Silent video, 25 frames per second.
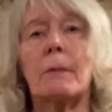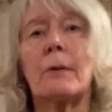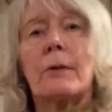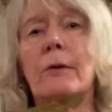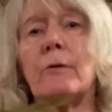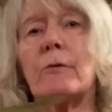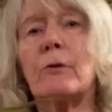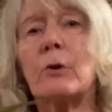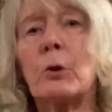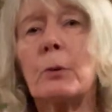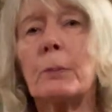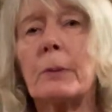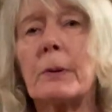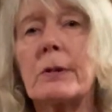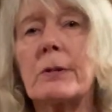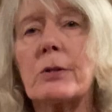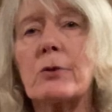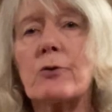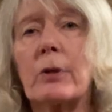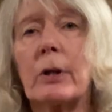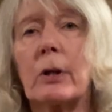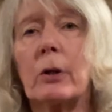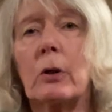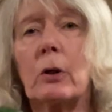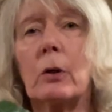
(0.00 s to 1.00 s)
the rubus
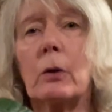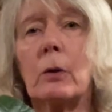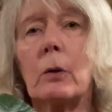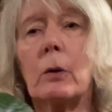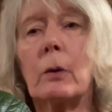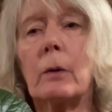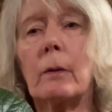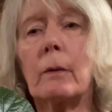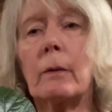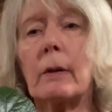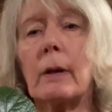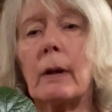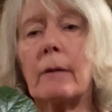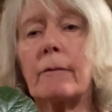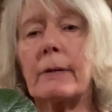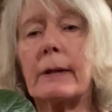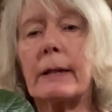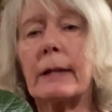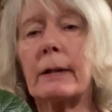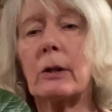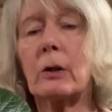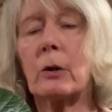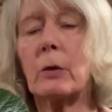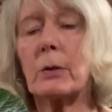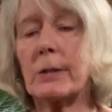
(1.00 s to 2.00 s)
tricolor, lovely
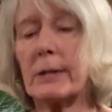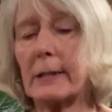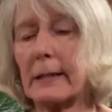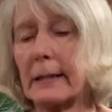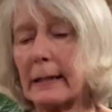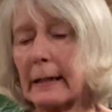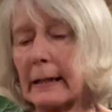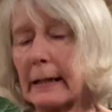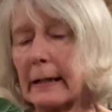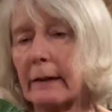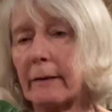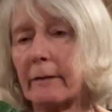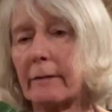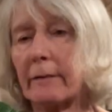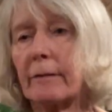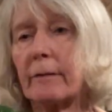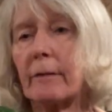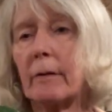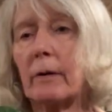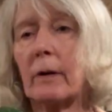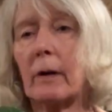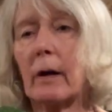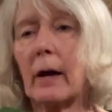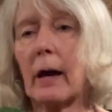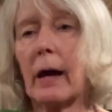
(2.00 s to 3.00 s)
glossy leaf,
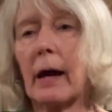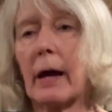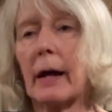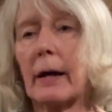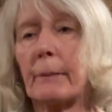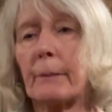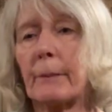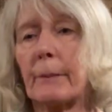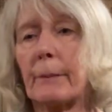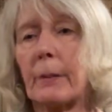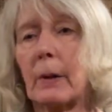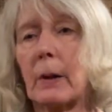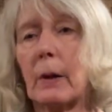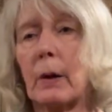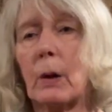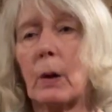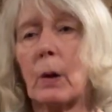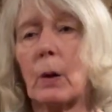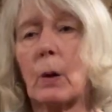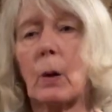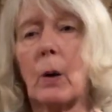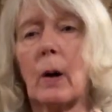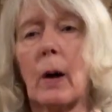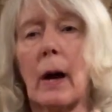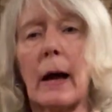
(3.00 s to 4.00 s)

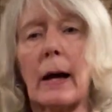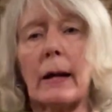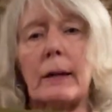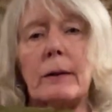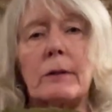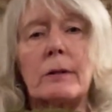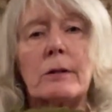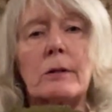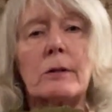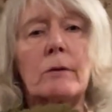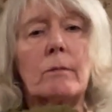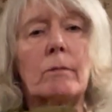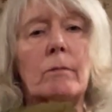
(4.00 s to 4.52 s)
and